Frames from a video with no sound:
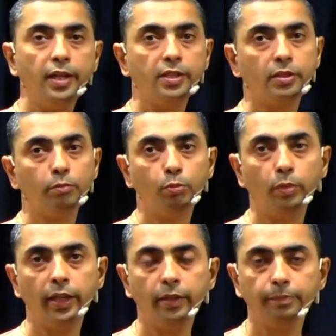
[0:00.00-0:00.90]
buildings in
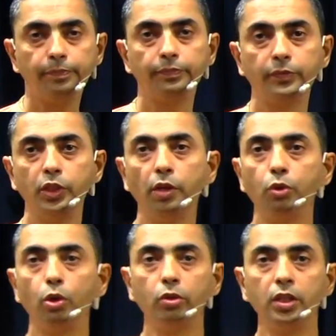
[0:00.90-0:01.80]
Mumbai. You
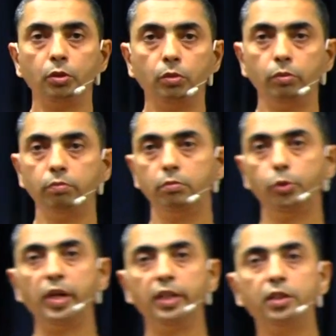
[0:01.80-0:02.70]
have to go to the
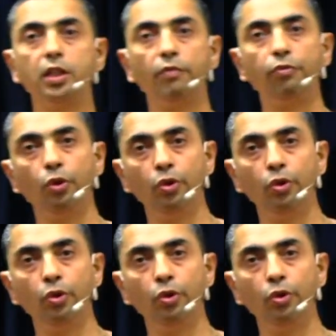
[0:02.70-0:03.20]
23rd